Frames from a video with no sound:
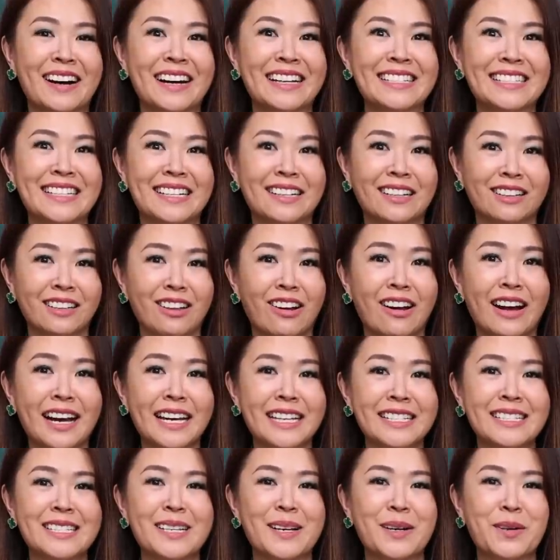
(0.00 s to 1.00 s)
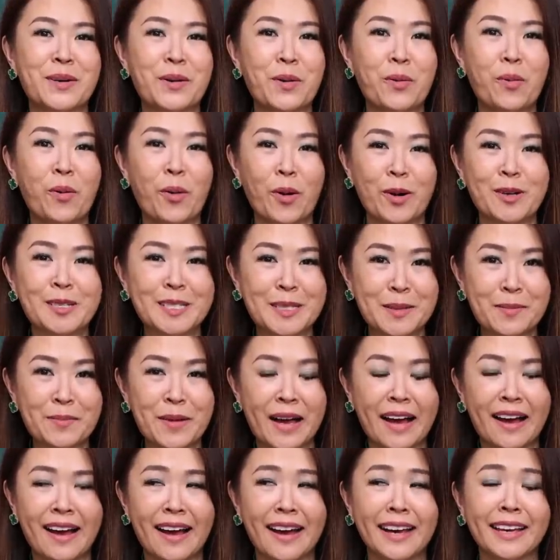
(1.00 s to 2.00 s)
I declined a quota
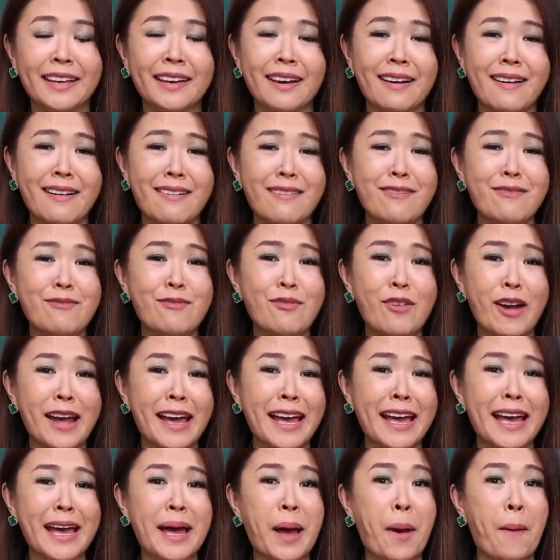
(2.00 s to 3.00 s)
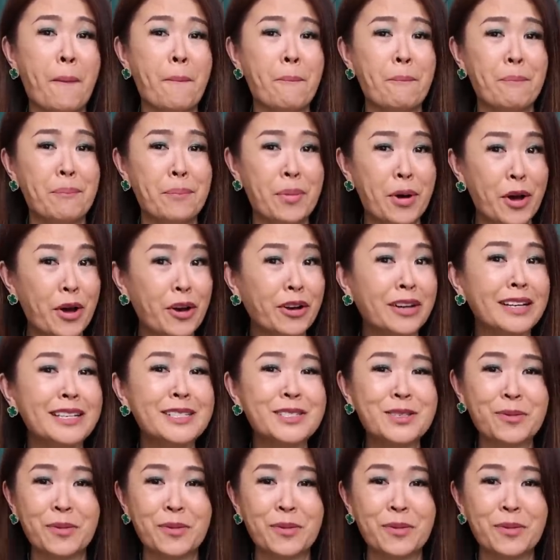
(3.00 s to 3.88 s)
bag, a rare Birkin